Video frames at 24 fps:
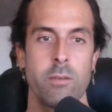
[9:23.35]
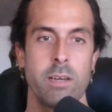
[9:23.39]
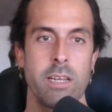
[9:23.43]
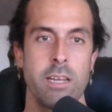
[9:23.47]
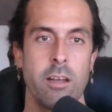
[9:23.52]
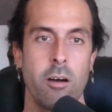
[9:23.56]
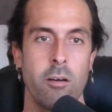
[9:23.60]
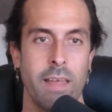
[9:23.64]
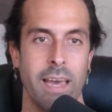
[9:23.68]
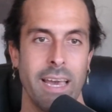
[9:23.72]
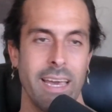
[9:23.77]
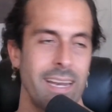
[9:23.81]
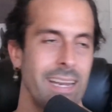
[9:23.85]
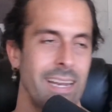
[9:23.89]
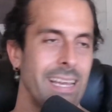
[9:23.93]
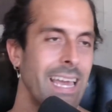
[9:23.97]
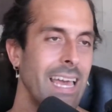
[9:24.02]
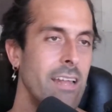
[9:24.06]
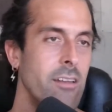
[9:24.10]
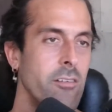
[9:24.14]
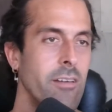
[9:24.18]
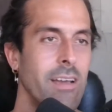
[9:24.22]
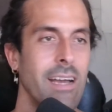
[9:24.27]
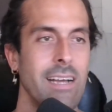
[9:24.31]
We know that. And
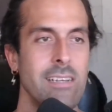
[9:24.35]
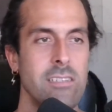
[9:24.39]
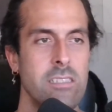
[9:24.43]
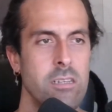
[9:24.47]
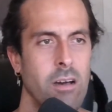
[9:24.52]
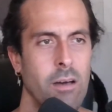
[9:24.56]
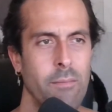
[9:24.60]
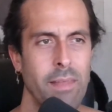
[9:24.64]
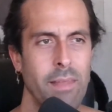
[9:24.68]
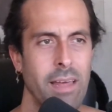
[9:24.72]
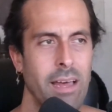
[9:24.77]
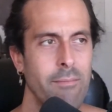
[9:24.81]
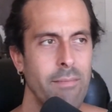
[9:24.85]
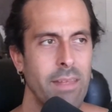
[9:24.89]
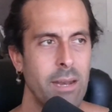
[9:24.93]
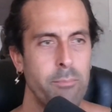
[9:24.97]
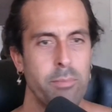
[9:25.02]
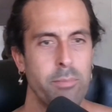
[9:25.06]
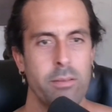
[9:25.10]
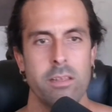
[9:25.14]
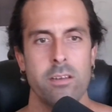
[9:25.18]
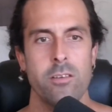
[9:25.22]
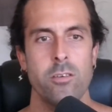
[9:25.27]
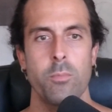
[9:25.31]
again, you guys know I'm not a
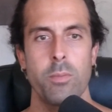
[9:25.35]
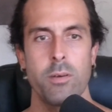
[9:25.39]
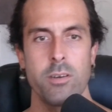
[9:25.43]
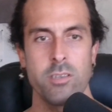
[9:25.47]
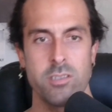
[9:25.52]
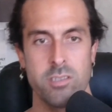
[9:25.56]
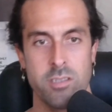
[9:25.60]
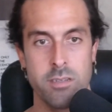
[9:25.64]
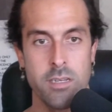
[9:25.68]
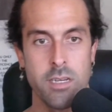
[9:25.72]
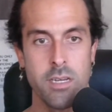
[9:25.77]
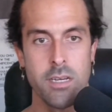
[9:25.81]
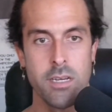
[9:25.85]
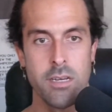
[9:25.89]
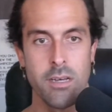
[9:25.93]
political person.